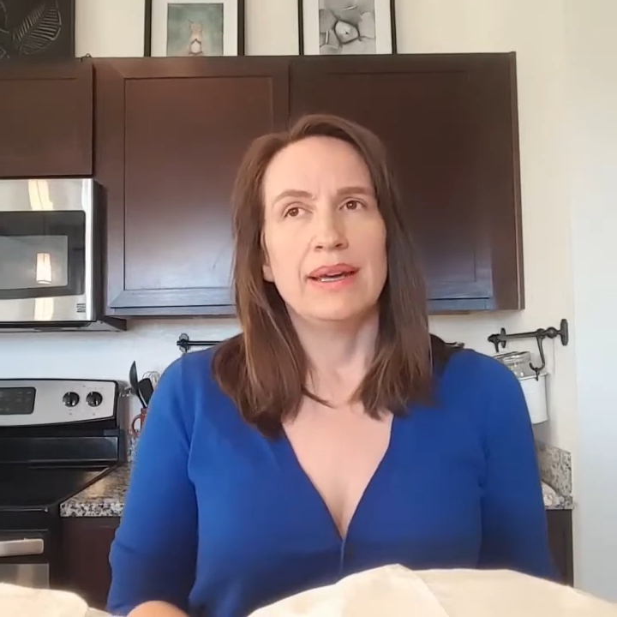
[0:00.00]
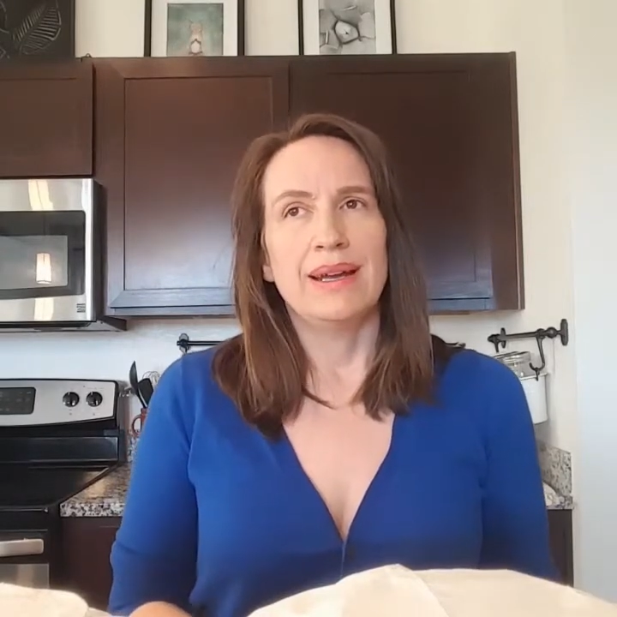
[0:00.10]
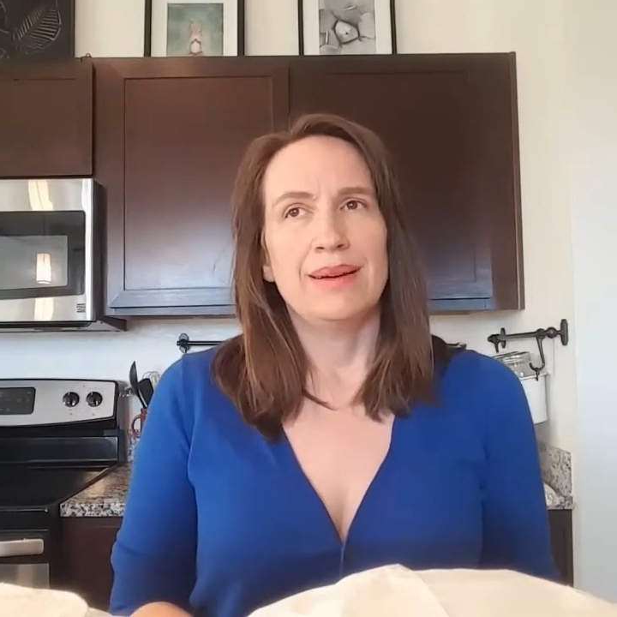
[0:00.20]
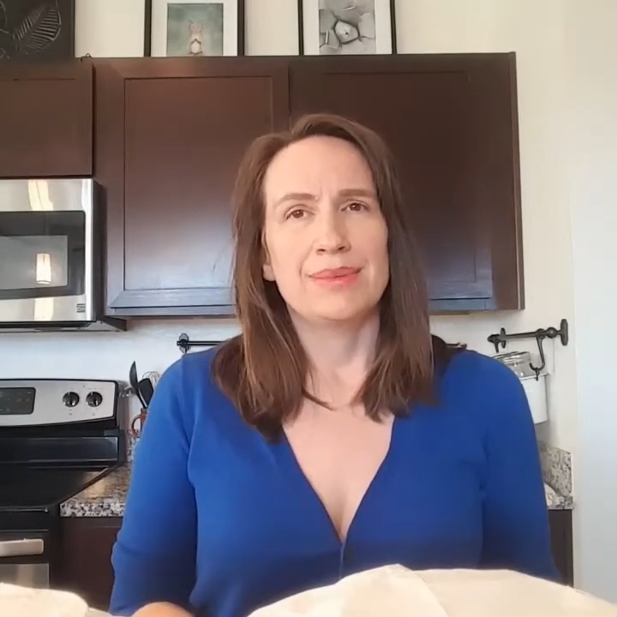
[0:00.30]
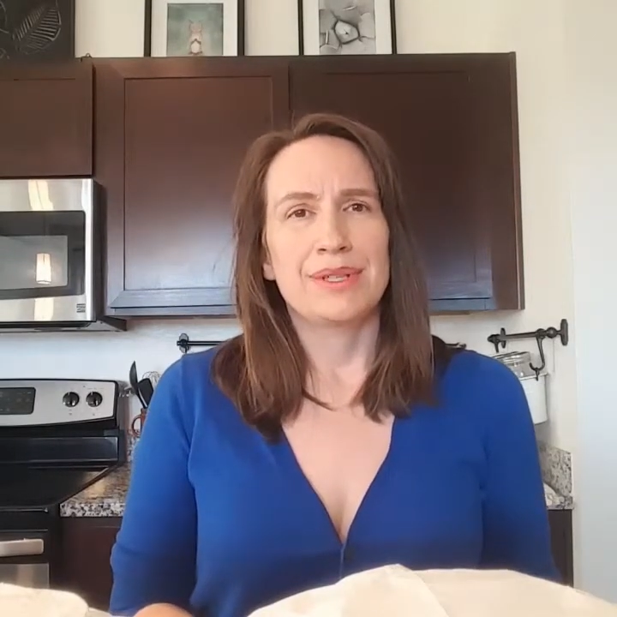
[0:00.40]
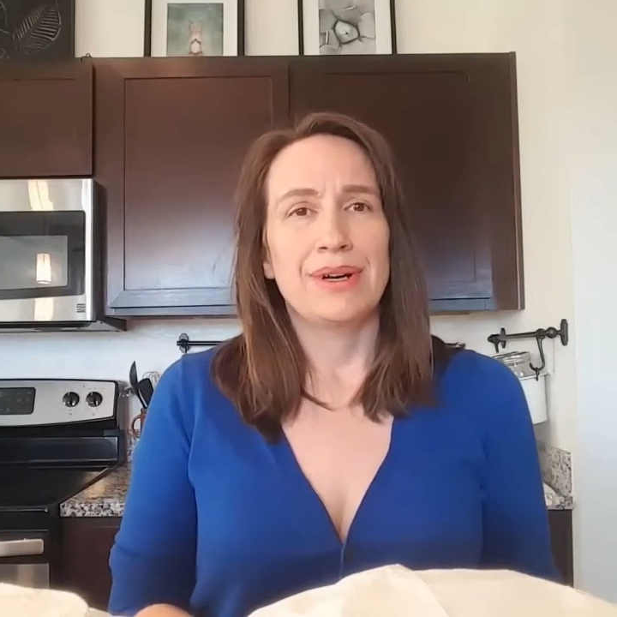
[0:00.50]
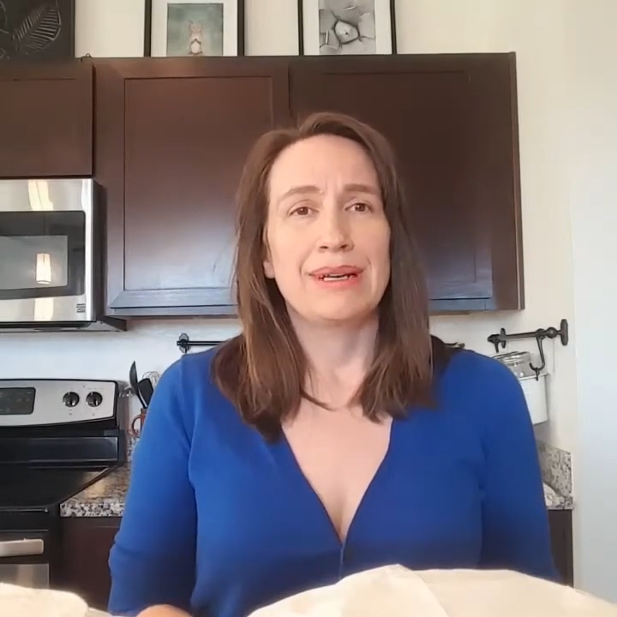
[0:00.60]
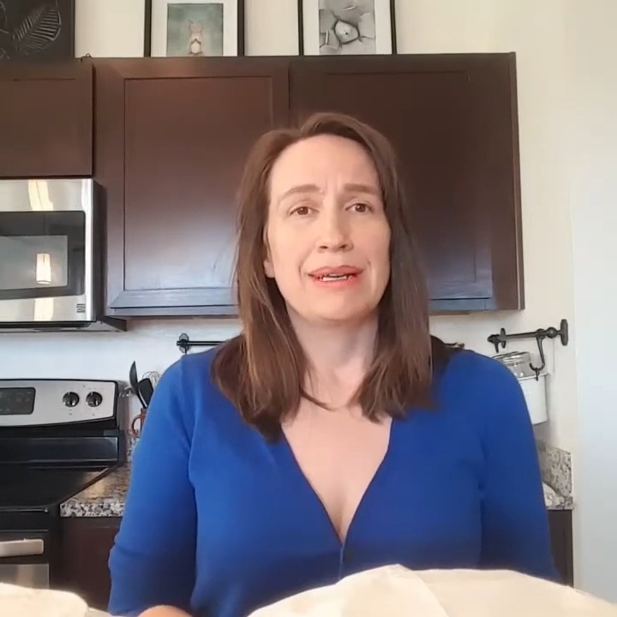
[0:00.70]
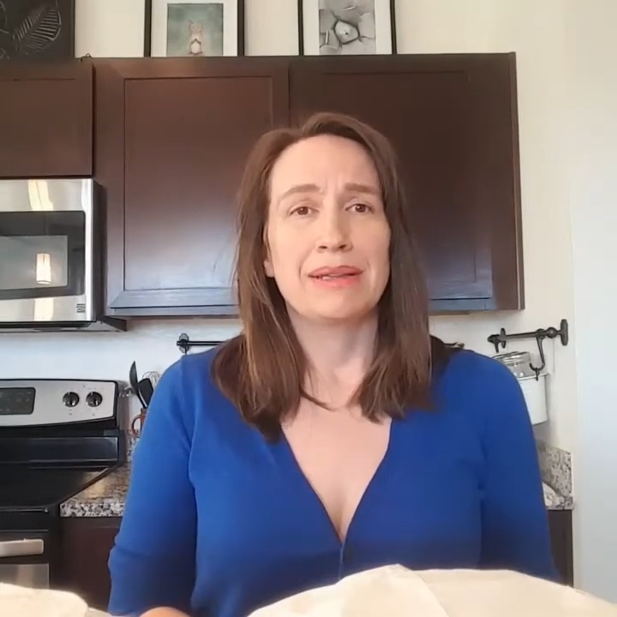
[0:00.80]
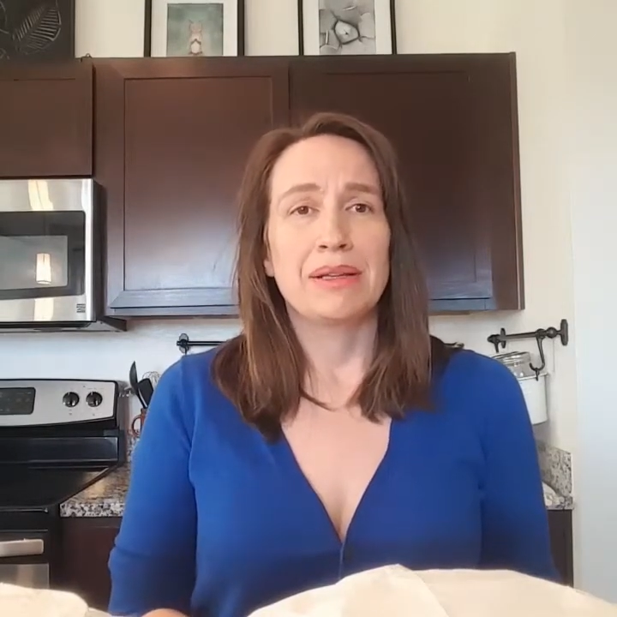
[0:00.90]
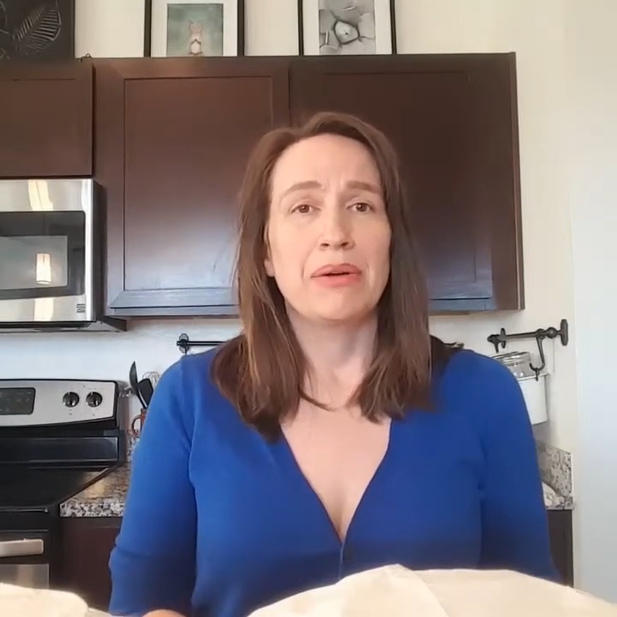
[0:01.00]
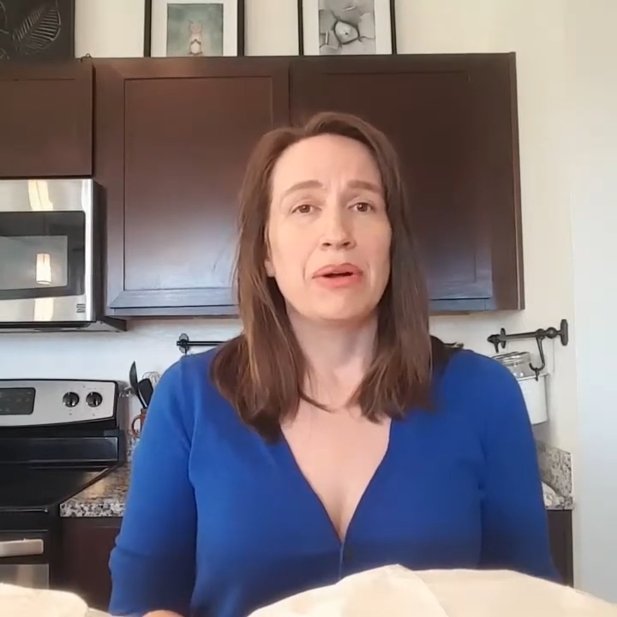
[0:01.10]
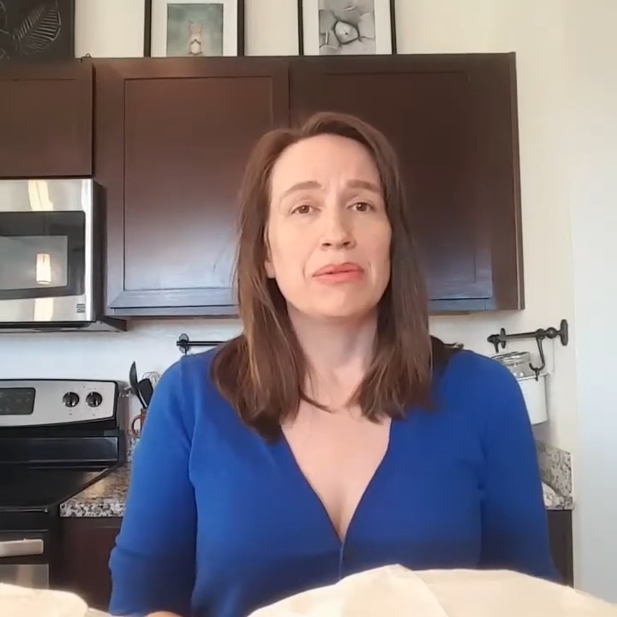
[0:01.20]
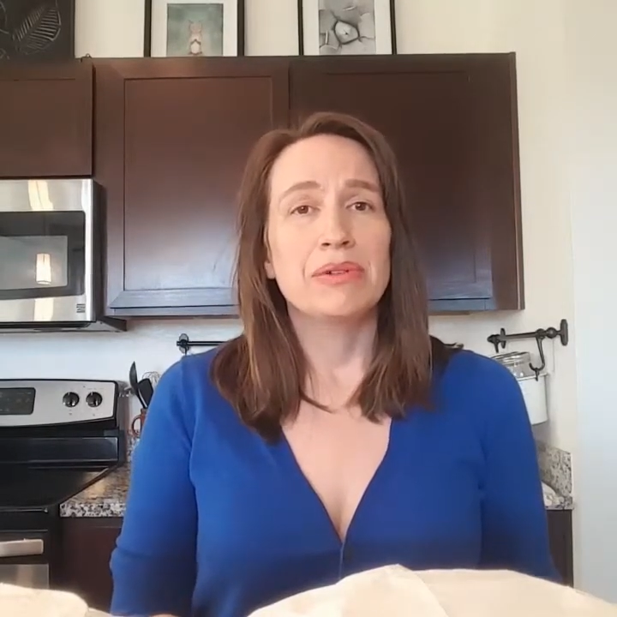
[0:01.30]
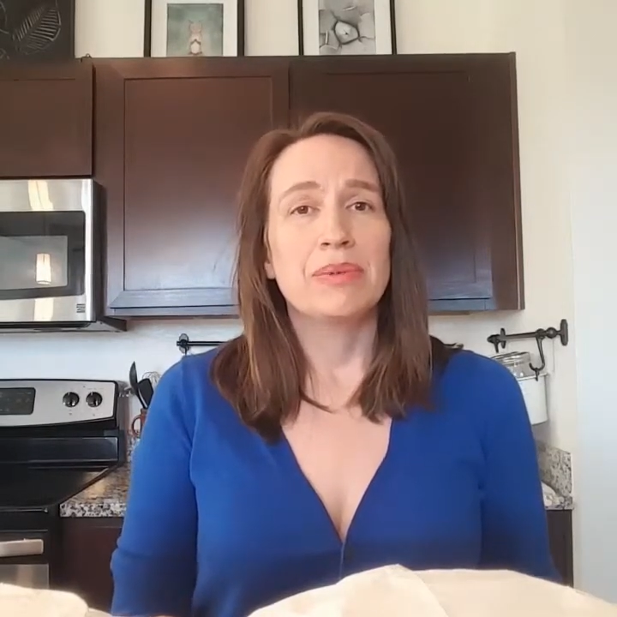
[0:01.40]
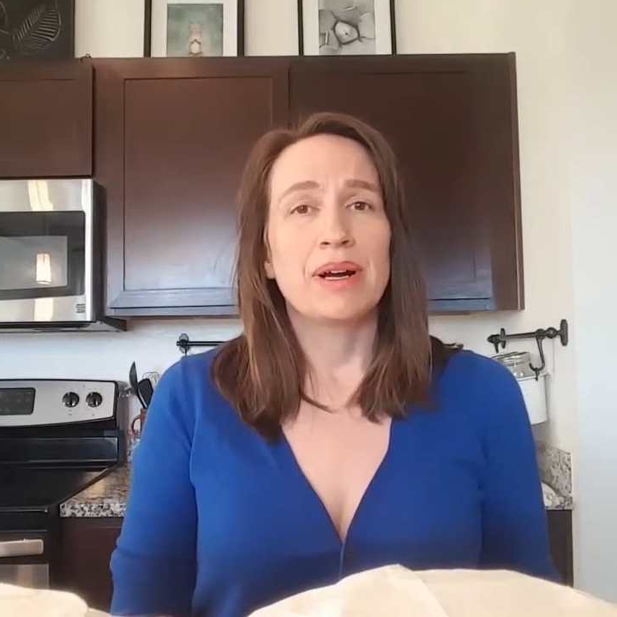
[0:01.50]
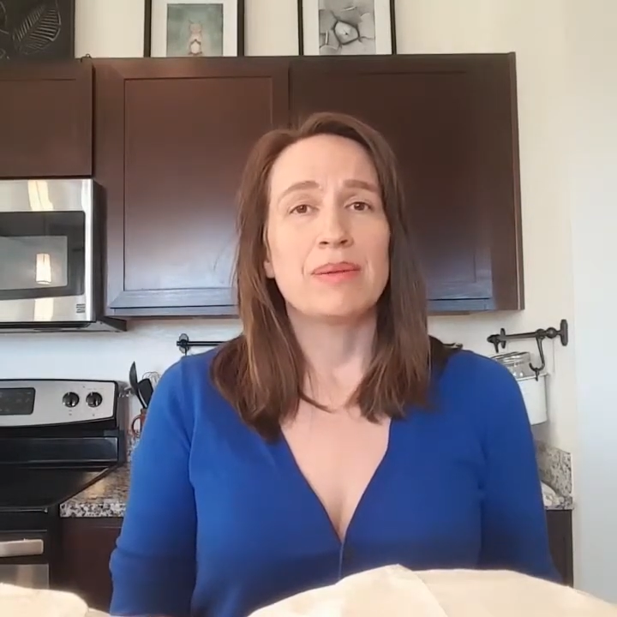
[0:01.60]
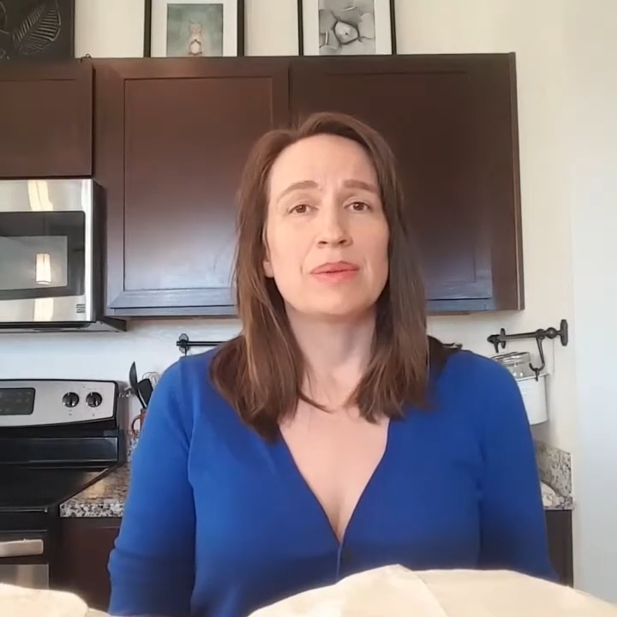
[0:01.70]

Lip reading: and I'm starting to get low on rhubarb,